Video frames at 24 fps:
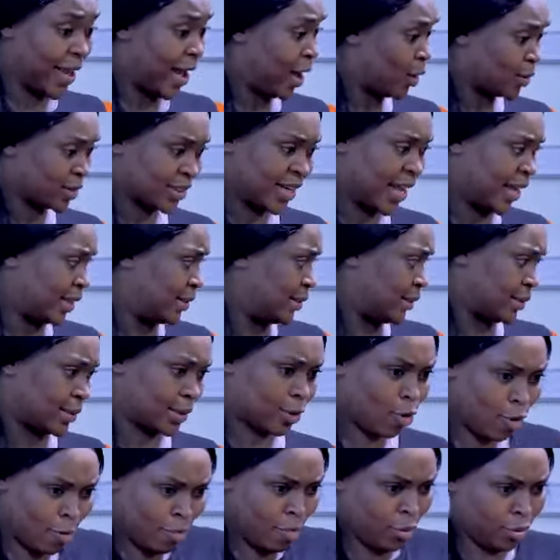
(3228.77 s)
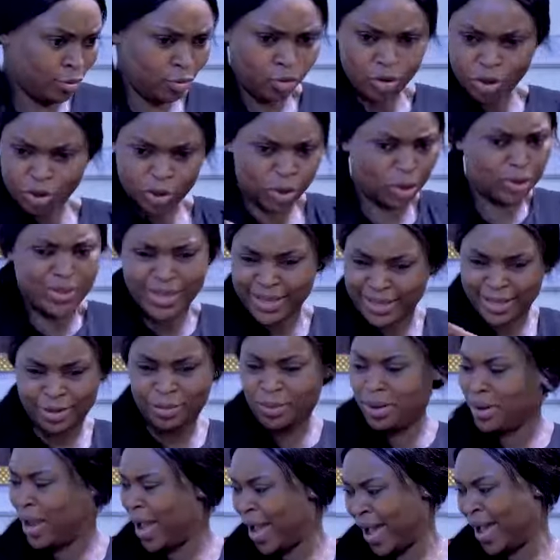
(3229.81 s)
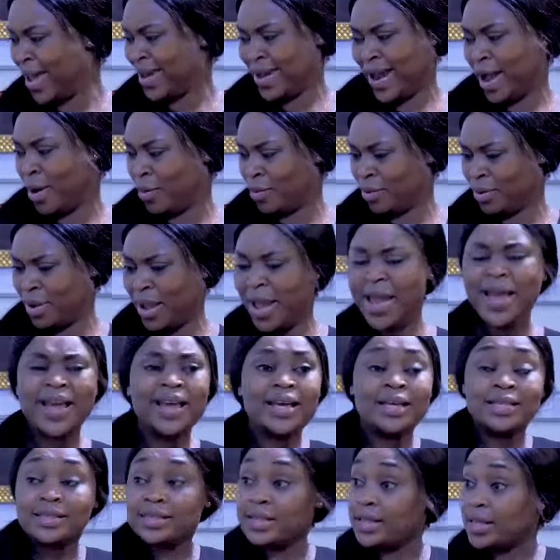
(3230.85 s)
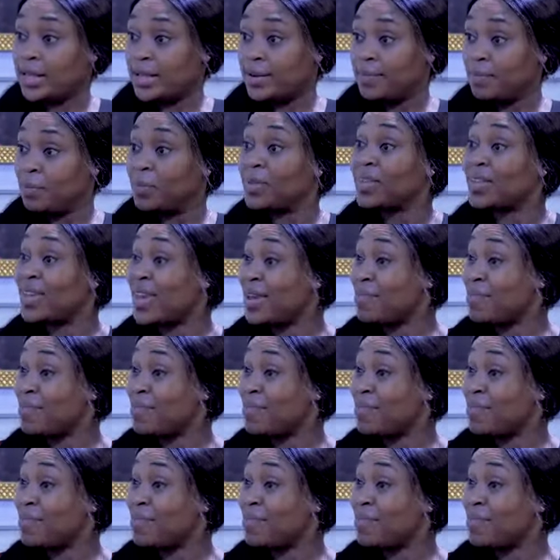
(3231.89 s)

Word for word: to live in a house like this. Come on, just take it. Now. See,